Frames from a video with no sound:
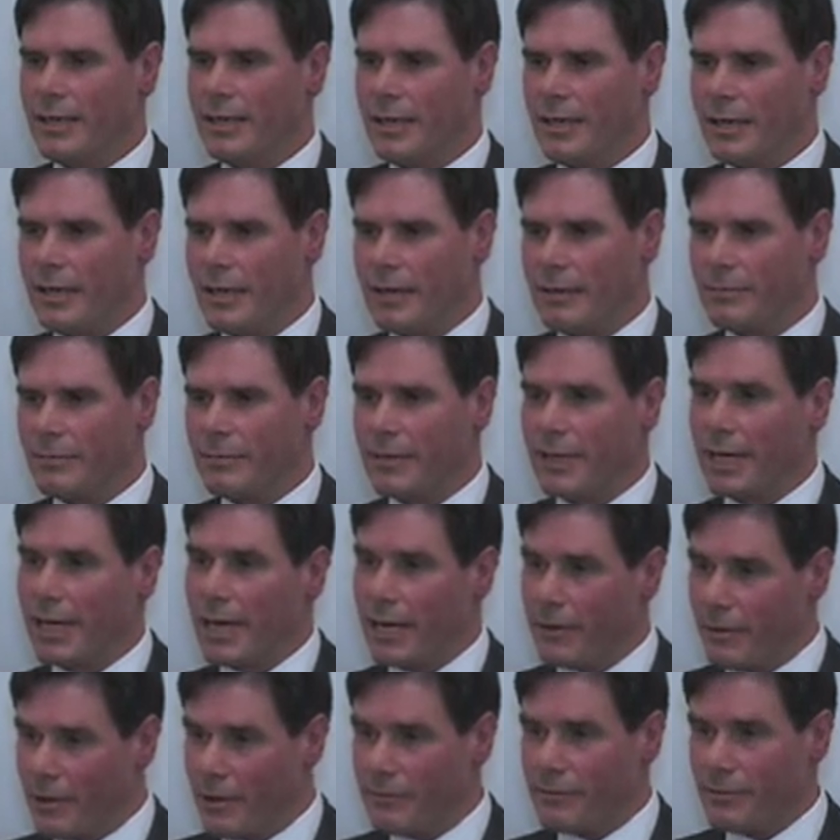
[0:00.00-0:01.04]

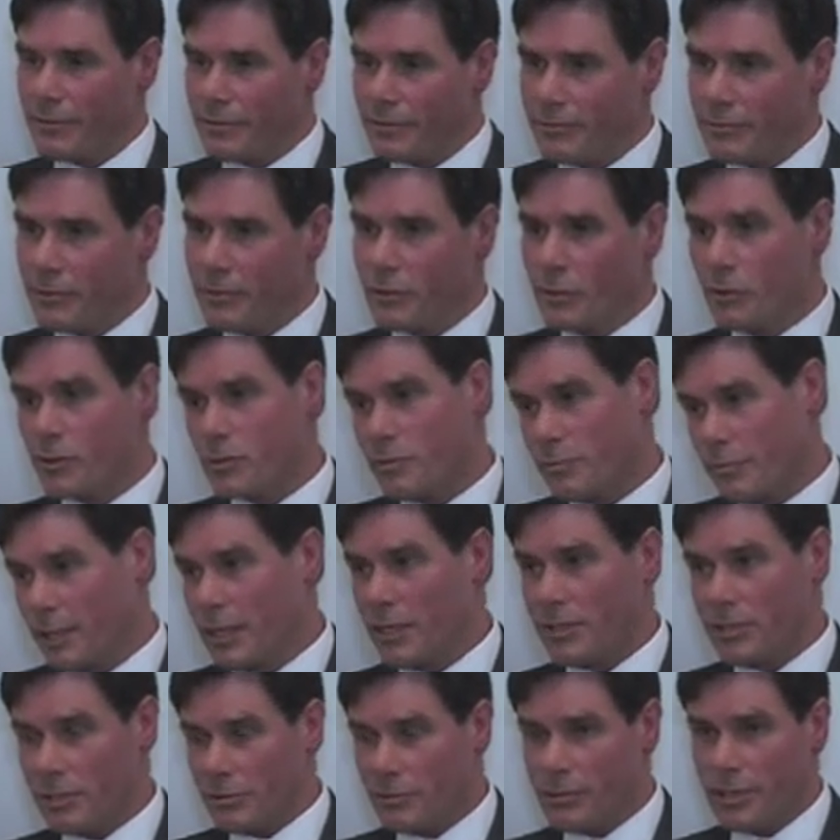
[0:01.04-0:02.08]
However, of course,
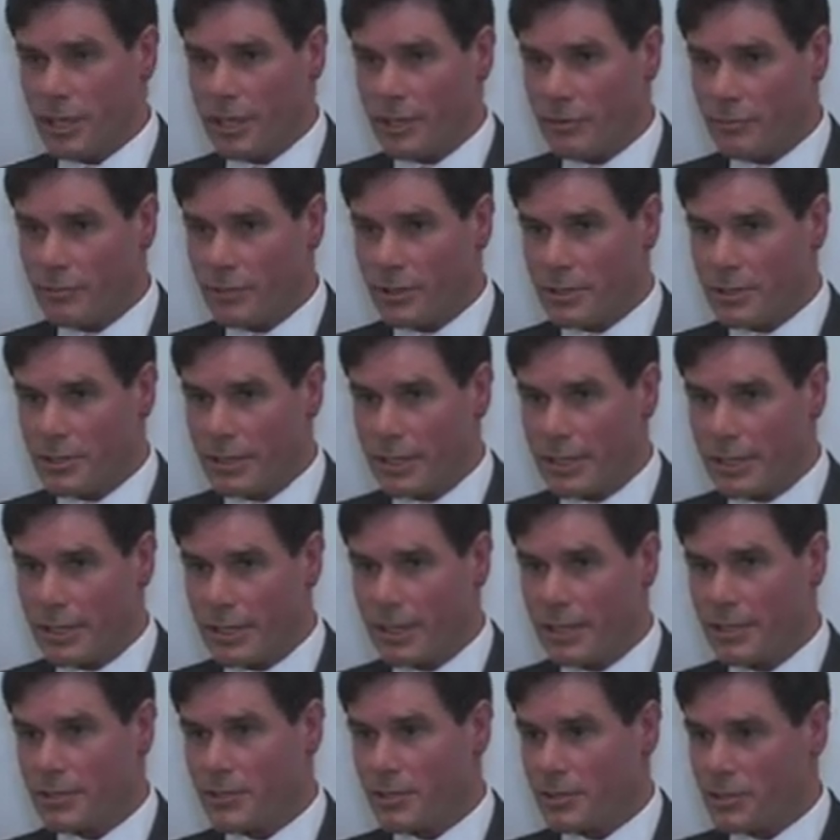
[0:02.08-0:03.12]
men do die of prostate
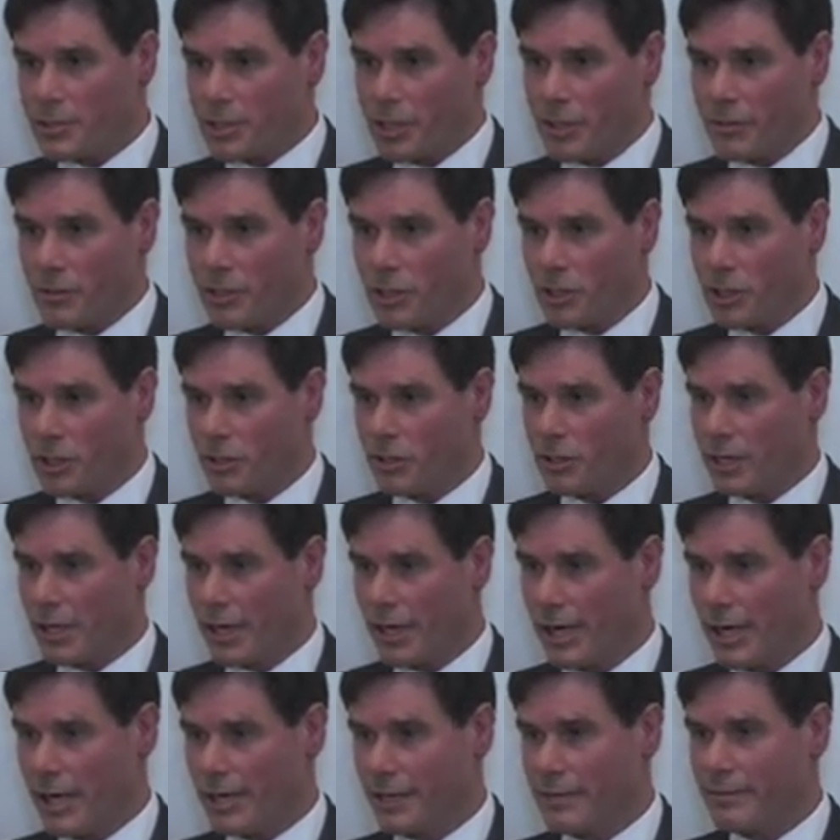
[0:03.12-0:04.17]
cancer. So in the
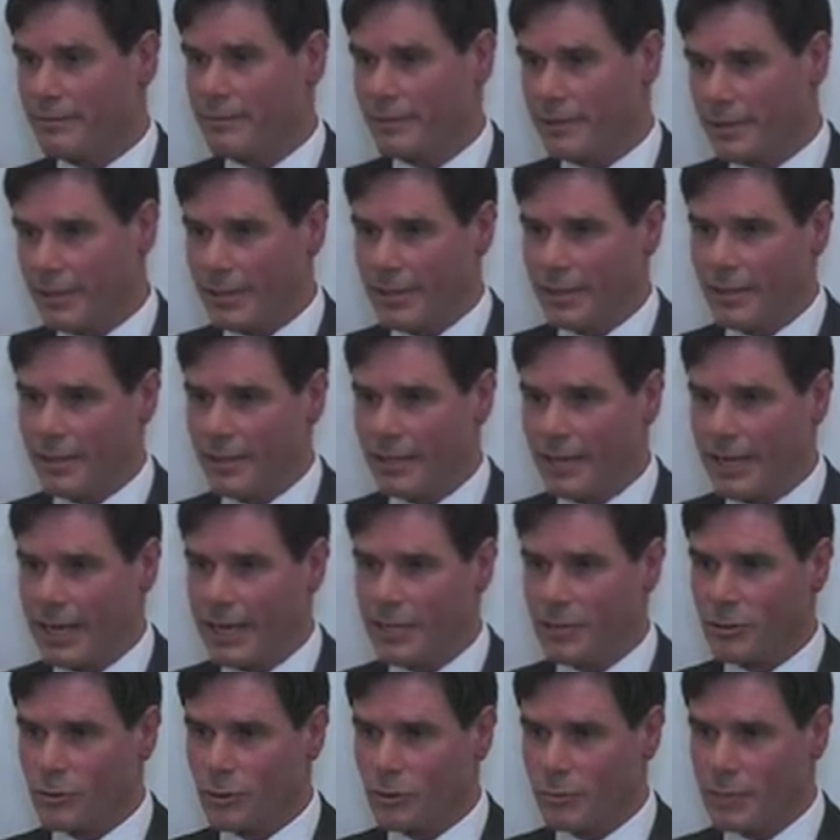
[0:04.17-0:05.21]
UK, on an
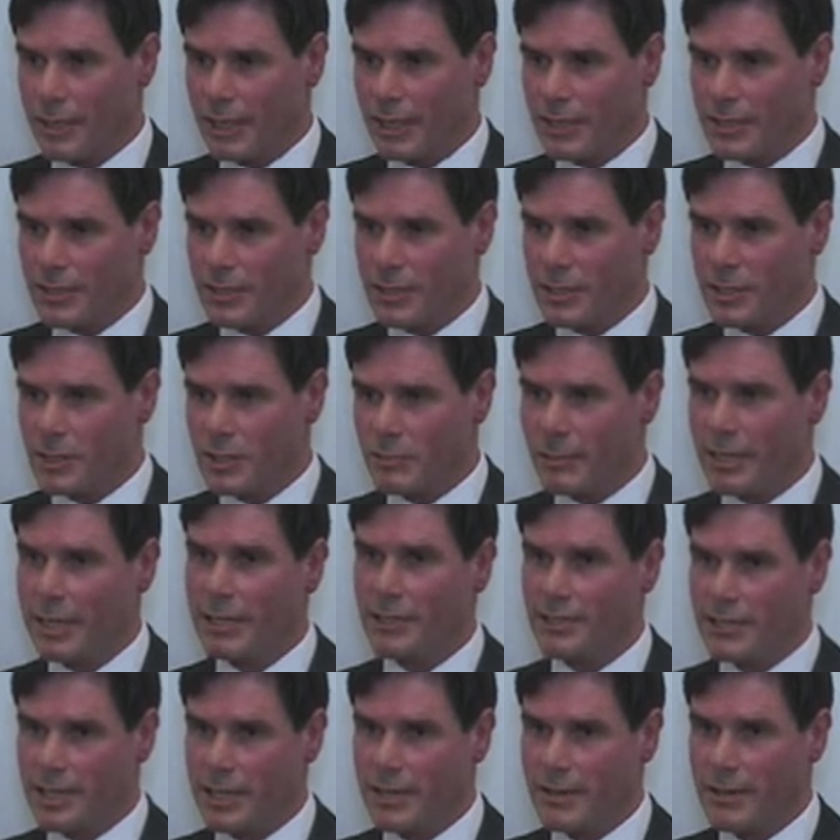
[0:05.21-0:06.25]
annual basis,
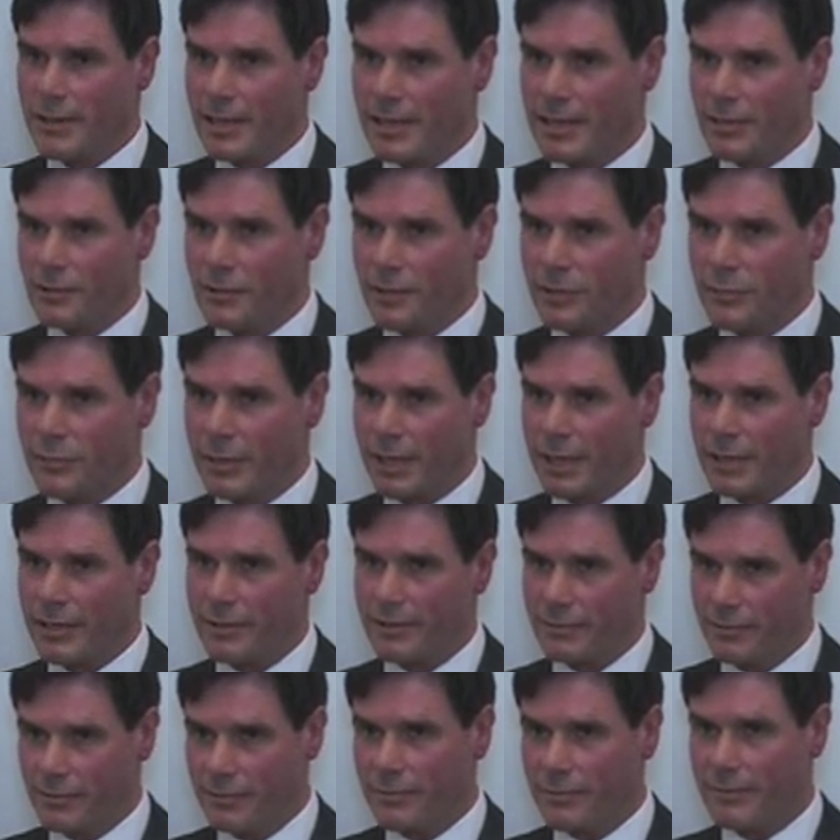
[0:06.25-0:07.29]
about 10,000 men
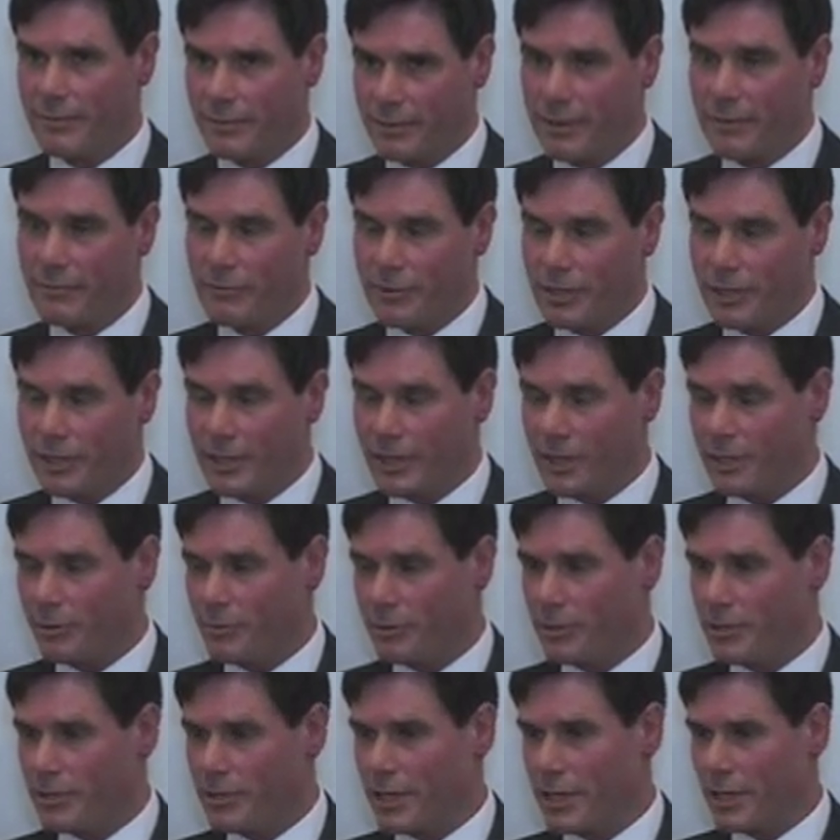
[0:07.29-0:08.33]
every year
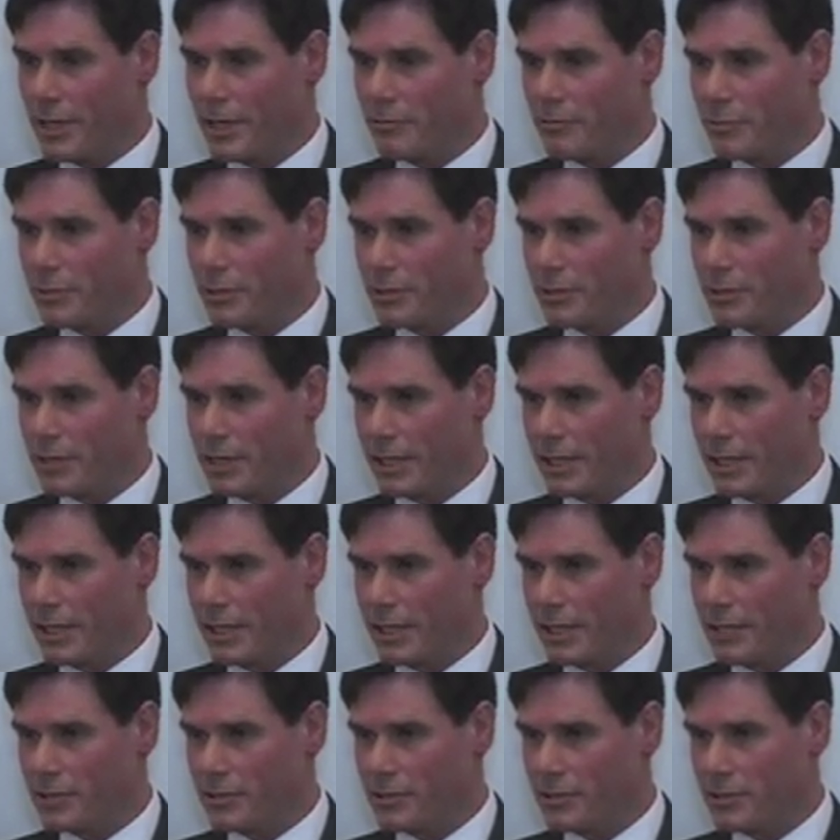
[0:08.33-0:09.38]
will die of prostate
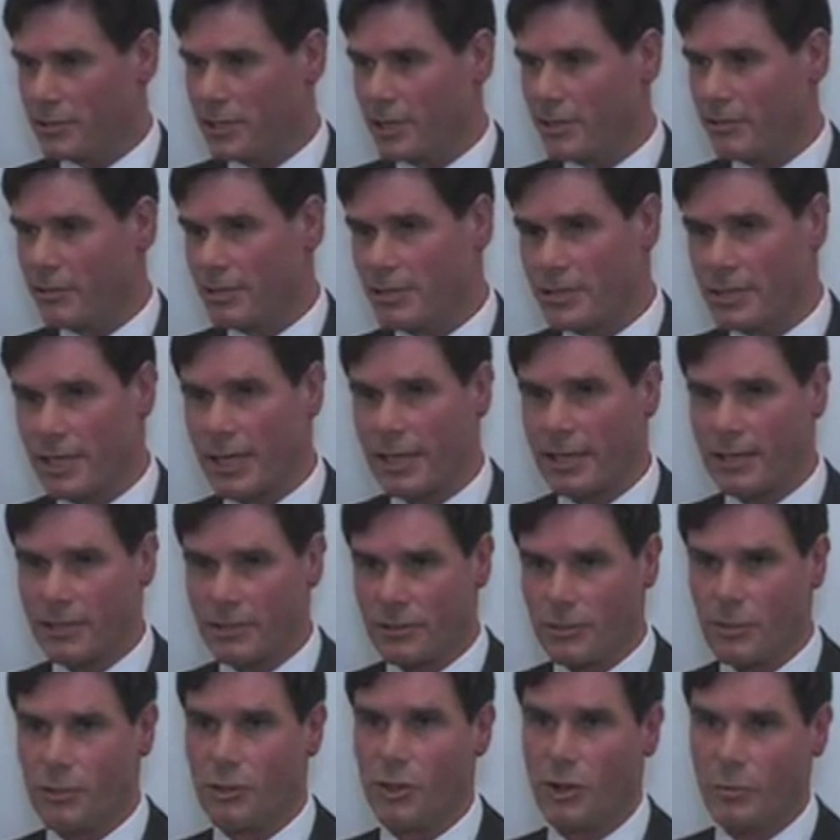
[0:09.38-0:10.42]
cancer. So the
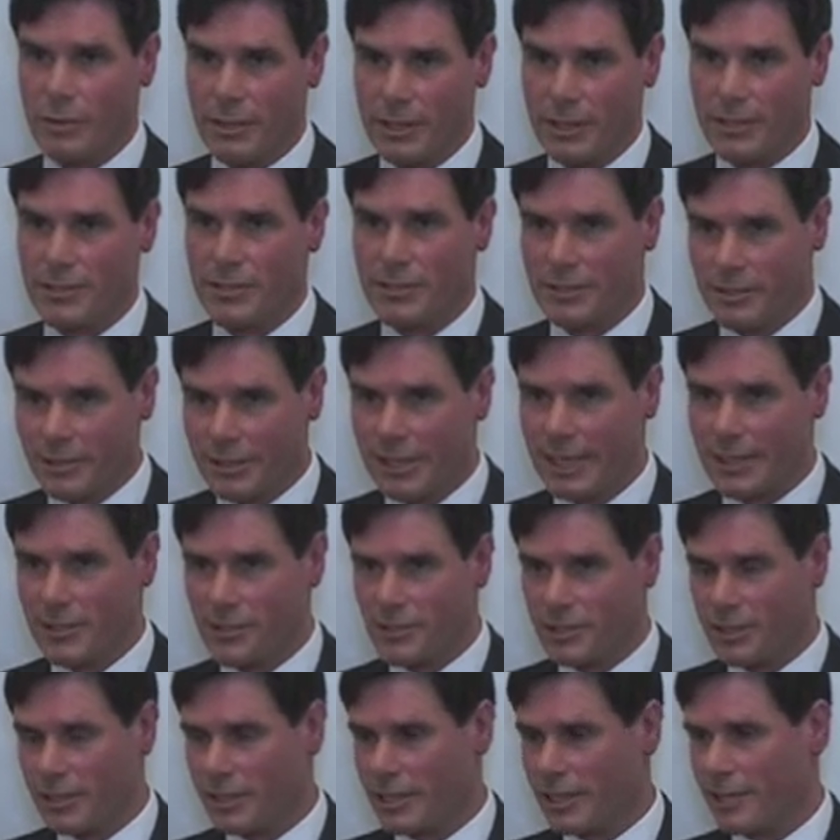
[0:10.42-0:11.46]
second commonest
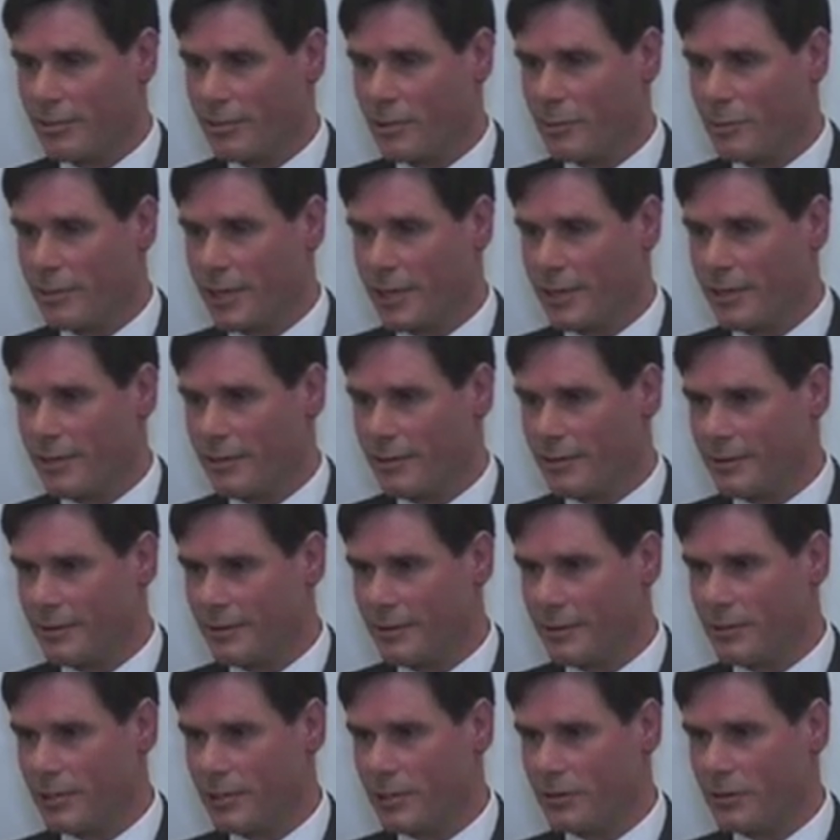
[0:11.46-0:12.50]
cancer killer in men
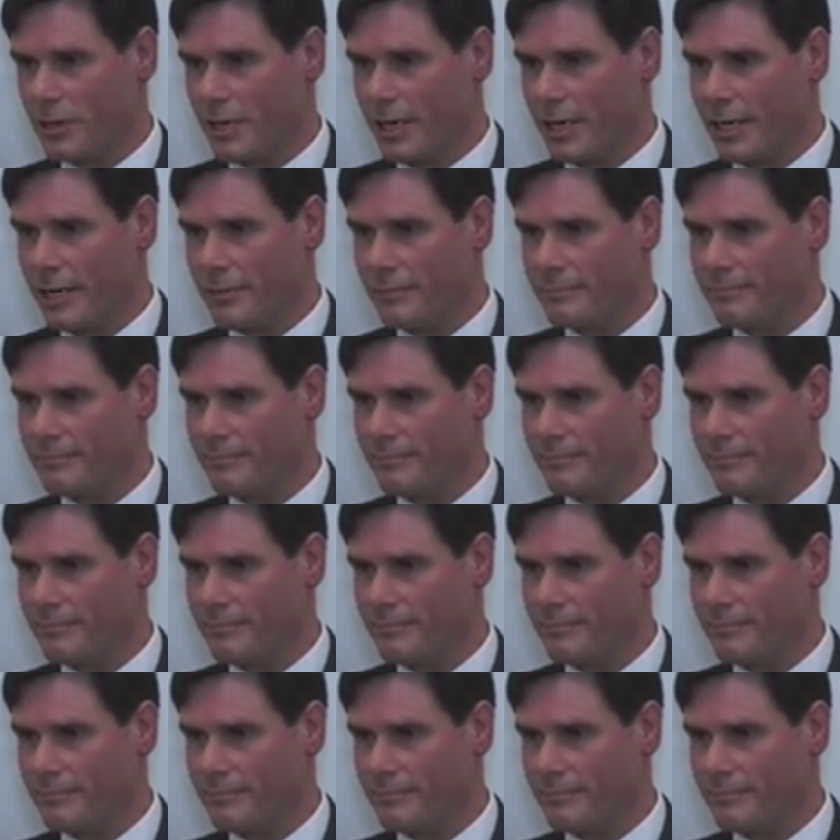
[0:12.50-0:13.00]
in the UK.